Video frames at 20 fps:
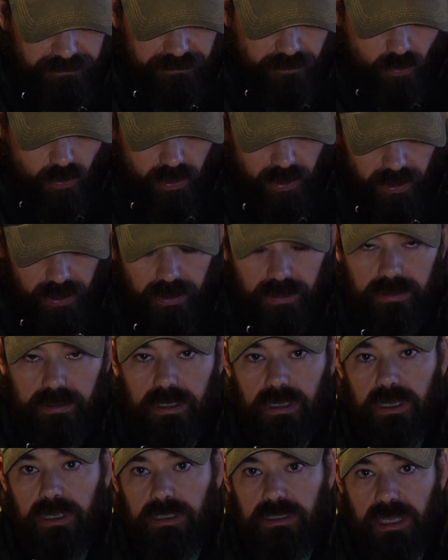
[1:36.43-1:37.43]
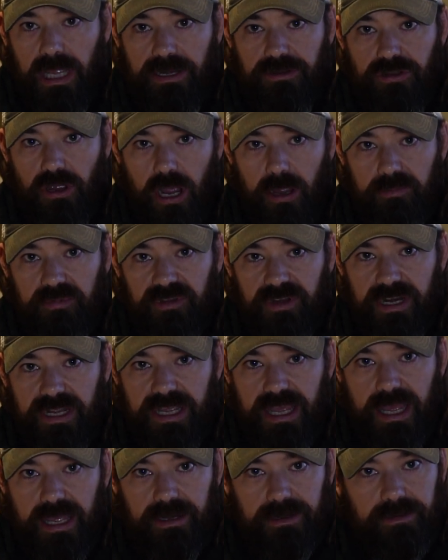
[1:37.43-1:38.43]
4, Len Thompson
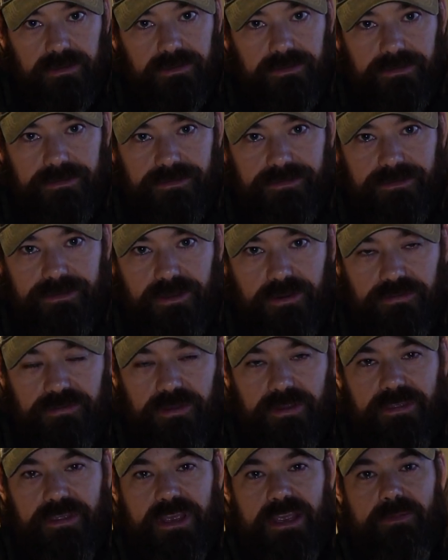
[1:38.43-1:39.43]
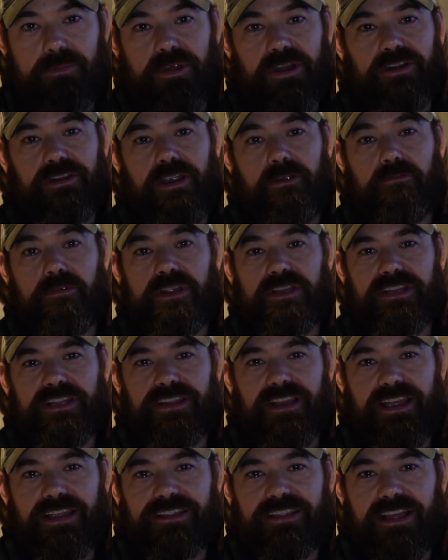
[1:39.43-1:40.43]
again. There's a theme here. I really
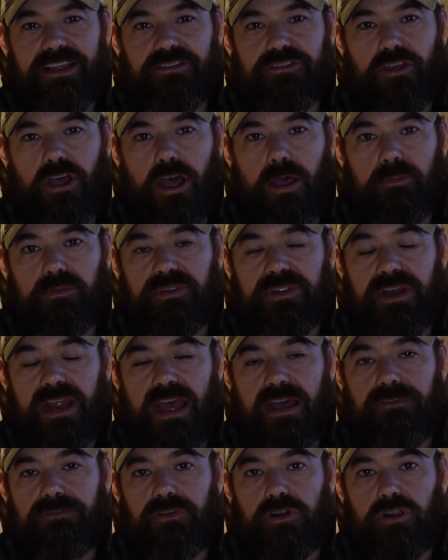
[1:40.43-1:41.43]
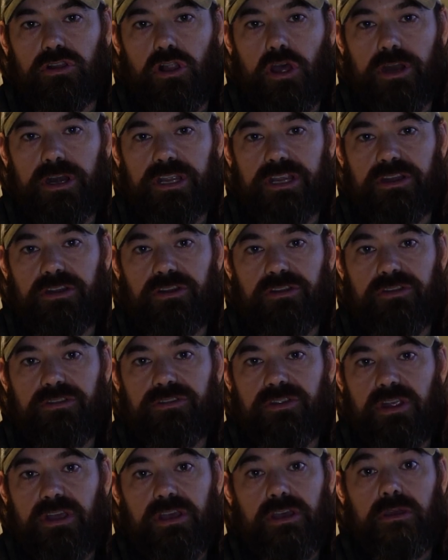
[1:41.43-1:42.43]
like Len Thompson, have for a lot of
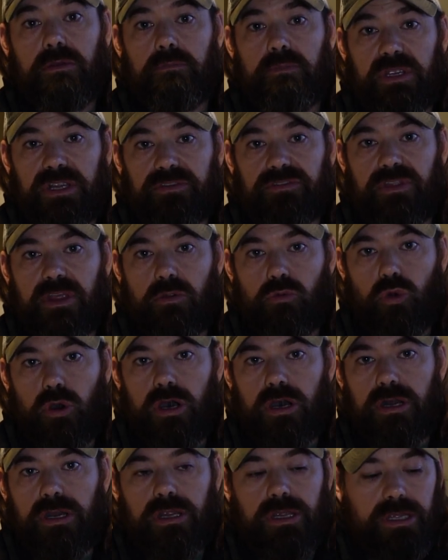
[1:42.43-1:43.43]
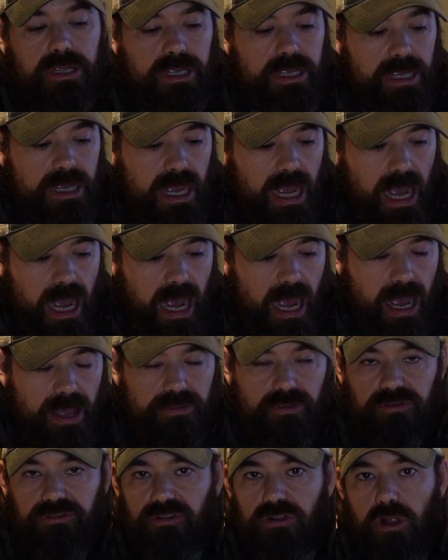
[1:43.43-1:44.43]
years because they work.
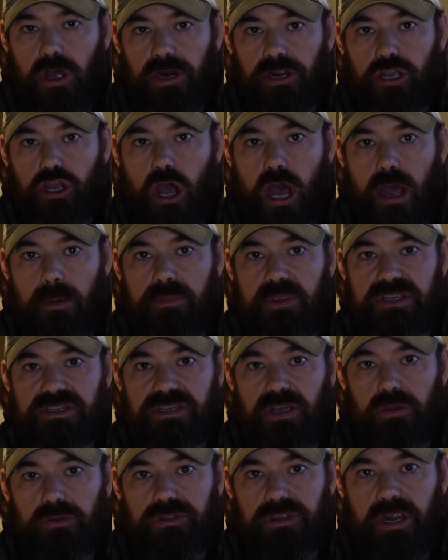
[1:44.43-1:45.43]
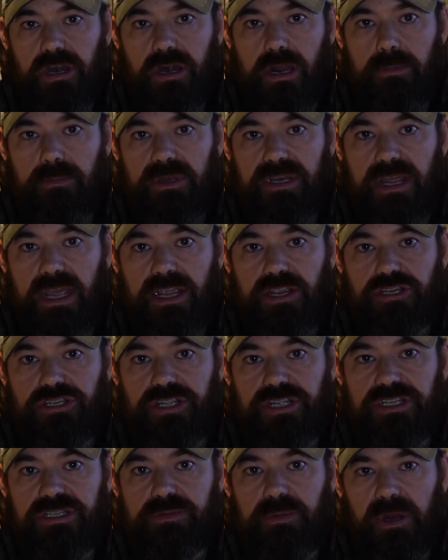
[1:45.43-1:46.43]
There's a lot of copies out there,
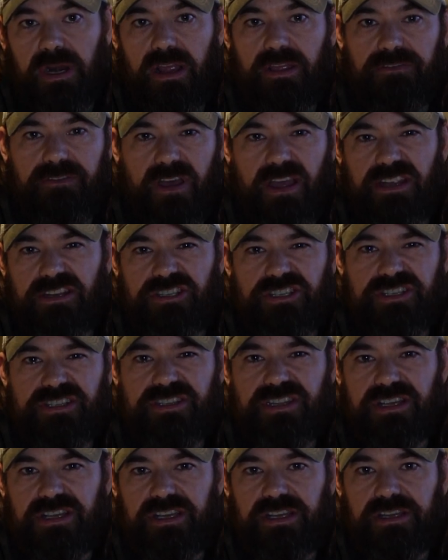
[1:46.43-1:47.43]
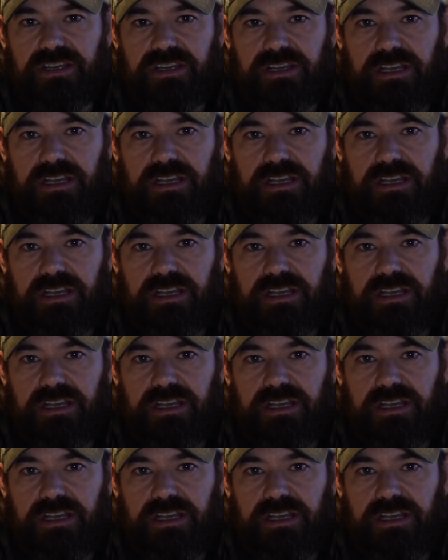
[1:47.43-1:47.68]
imitations, but I find just the